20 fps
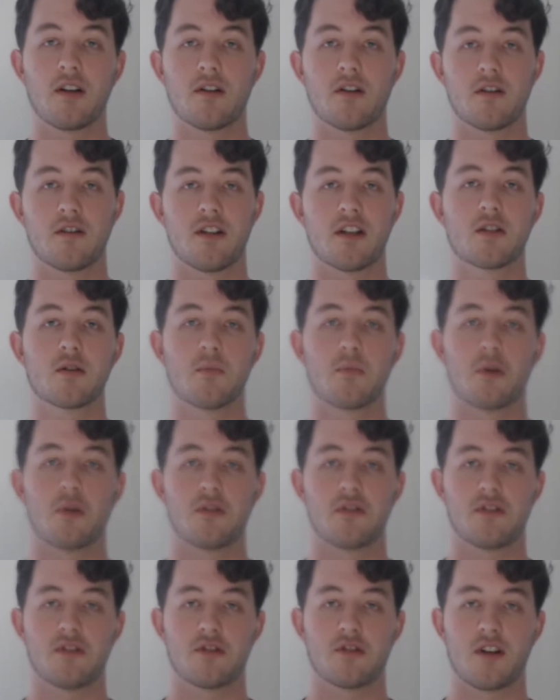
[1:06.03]
our Nicol
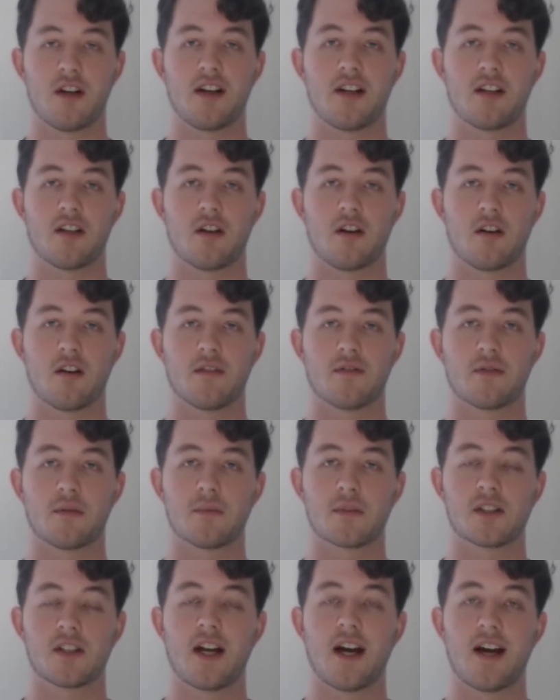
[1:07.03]
Bolas trading card from
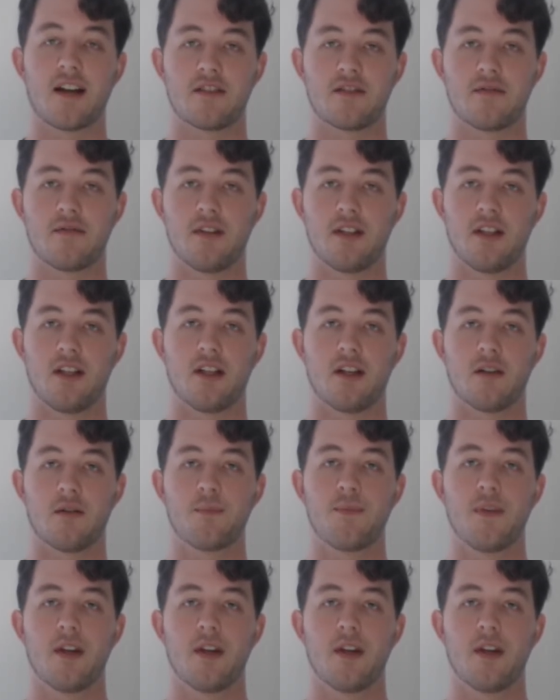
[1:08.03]
the last video.